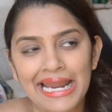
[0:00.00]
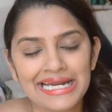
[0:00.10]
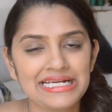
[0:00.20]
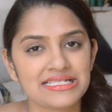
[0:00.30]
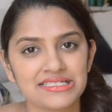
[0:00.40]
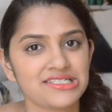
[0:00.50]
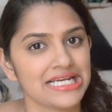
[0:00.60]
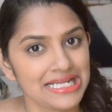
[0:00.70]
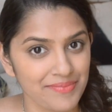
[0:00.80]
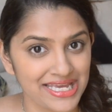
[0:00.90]
it doesn't
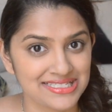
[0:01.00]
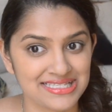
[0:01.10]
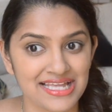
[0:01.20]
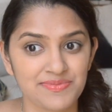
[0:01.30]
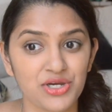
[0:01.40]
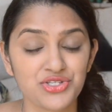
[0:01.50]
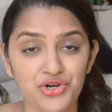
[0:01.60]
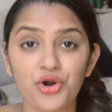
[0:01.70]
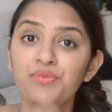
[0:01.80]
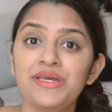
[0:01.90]
really make sense, because you're
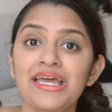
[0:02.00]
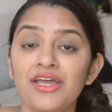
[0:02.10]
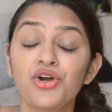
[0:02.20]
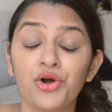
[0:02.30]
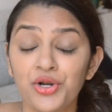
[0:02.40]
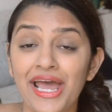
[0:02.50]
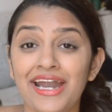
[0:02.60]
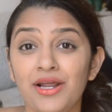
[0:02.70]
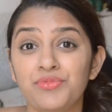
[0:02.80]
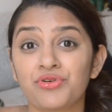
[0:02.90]
going to
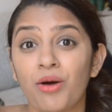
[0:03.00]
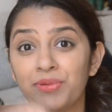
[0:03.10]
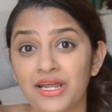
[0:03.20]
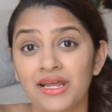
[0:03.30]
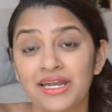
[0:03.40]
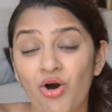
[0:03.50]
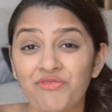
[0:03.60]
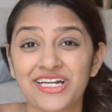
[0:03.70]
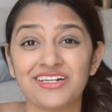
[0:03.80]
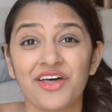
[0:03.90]
end up dropping it
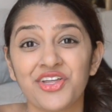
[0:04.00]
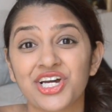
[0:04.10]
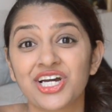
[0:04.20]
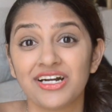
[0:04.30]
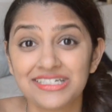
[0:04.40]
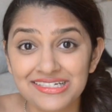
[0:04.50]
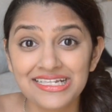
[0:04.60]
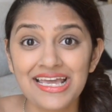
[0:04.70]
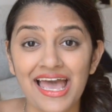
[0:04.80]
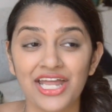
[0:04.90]
off at another
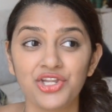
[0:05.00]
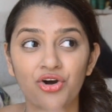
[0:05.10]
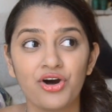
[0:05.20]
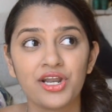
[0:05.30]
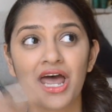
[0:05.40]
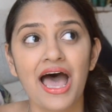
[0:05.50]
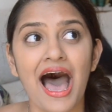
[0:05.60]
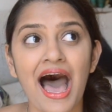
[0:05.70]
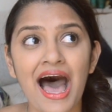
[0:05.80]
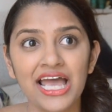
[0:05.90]
country and your
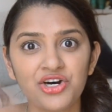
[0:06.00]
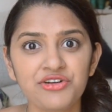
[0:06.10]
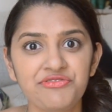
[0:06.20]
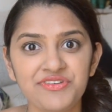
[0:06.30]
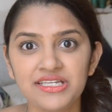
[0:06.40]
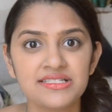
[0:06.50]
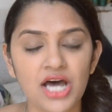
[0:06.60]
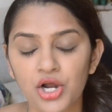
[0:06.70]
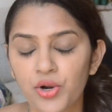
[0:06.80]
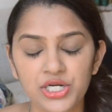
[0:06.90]
hire fees
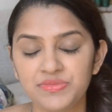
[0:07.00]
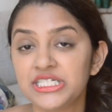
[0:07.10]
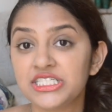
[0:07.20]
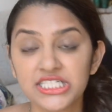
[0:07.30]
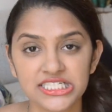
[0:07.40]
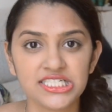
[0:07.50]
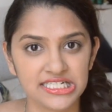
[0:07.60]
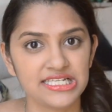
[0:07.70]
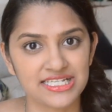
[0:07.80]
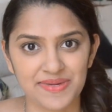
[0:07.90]
are going to be really,
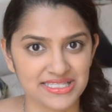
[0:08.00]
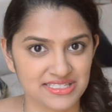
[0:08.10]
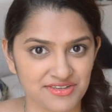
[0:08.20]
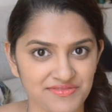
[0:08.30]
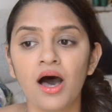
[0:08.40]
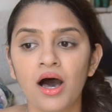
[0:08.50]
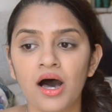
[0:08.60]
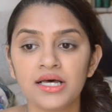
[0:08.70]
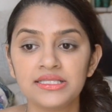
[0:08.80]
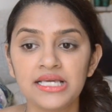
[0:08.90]
really expensive.
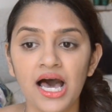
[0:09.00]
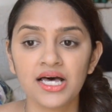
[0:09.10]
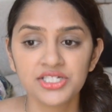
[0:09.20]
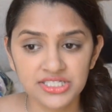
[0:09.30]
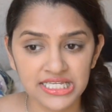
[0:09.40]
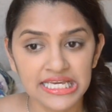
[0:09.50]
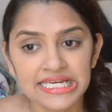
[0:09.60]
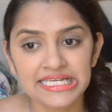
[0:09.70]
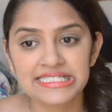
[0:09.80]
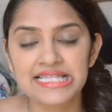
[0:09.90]
The other
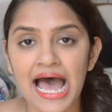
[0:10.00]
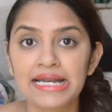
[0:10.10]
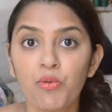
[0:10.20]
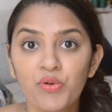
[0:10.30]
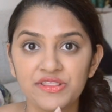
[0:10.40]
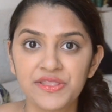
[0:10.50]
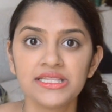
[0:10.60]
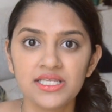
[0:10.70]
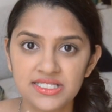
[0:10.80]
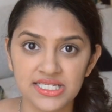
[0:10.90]
thing is that
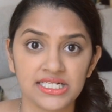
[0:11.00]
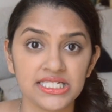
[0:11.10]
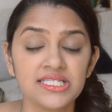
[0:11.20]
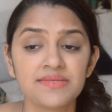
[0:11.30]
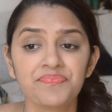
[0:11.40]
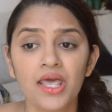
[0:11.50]
within the cities,